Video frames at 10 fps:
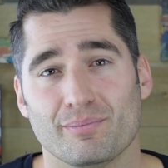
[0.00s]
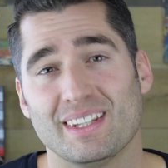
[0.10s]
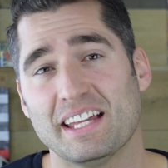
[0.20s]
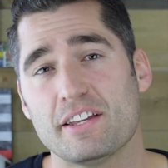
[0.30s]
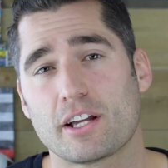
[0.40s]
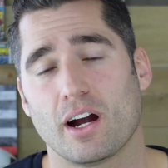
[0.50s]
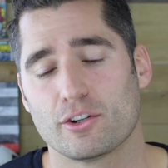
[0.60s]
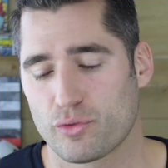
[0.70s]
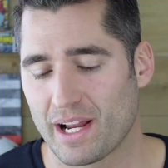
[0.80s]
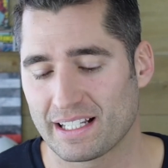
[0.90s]
In the
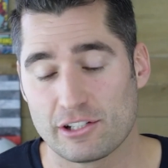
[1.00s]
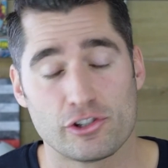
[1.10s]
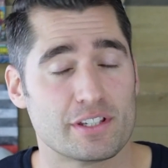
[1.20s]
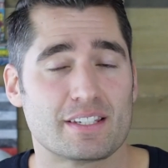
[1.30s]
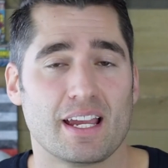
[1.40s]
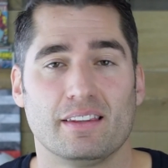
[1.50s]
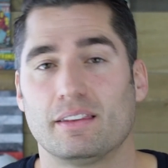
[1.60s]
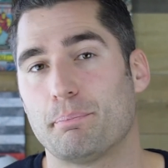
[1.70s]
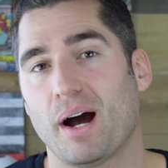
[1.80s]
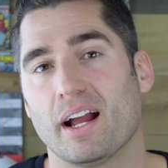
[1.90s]
contract, it should say that
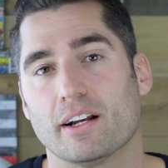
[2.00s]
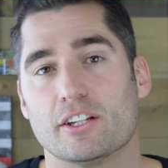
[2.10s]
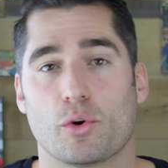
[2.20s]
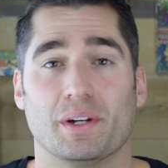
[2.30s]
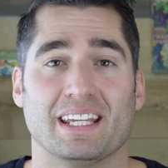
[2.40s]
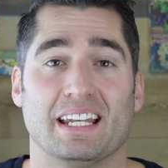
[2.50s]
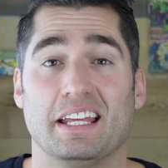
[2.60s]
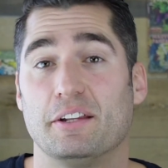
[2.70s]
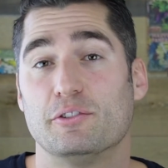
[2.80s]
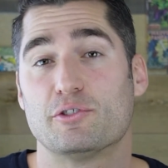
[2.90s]
the buyer is going to get
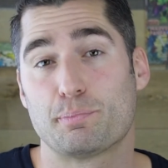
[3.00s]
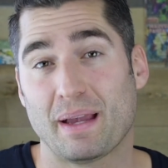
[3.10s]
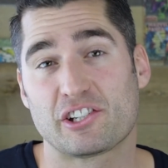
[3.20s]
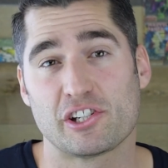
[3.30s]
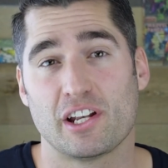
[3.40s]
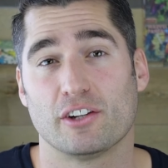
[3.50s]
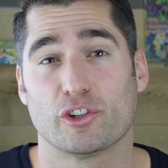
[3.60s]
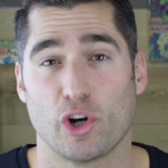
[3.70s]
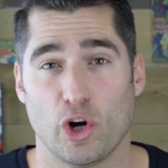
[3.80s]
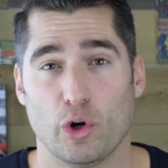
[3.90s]
an inspection on
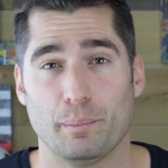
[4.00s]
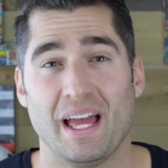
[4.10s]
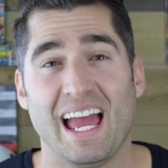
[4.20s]
your home.